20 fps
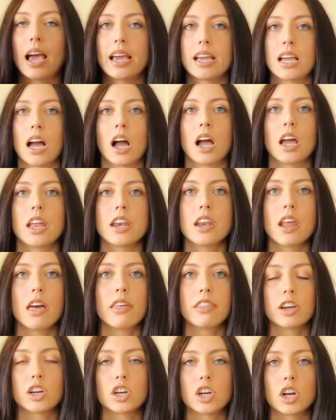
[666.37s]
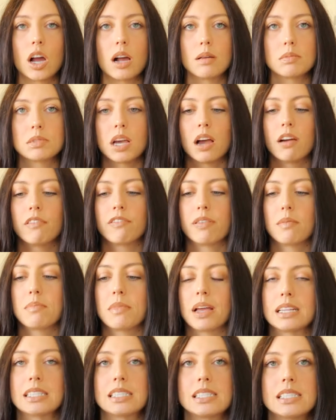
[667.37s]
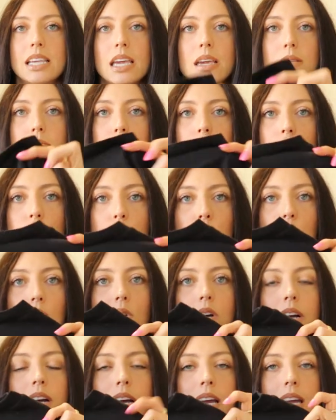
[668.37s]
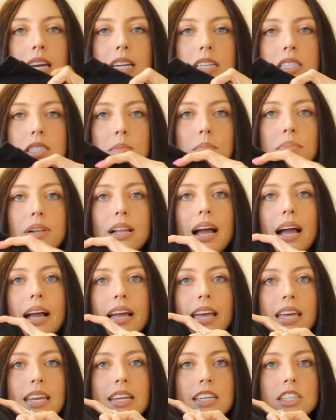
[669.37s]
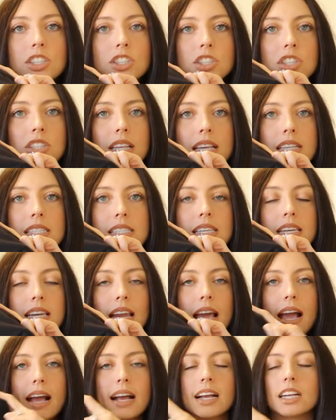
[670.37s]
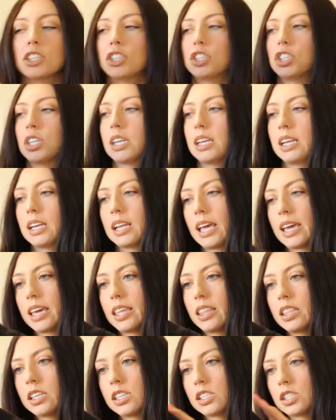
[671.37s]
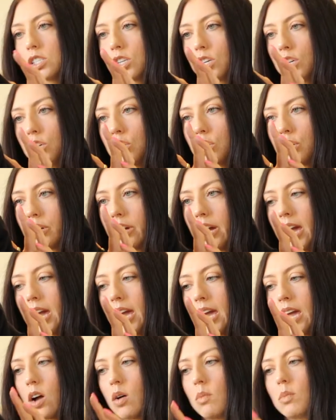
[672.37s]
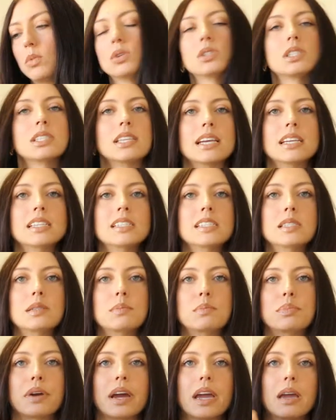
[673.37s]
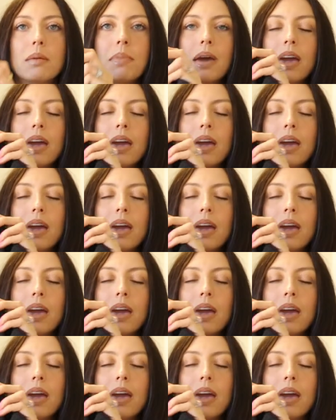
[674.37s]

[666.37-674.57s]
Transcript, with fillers: I got another crop top from that same store, and it's black, and it just says Nash in like this gray, almost like spray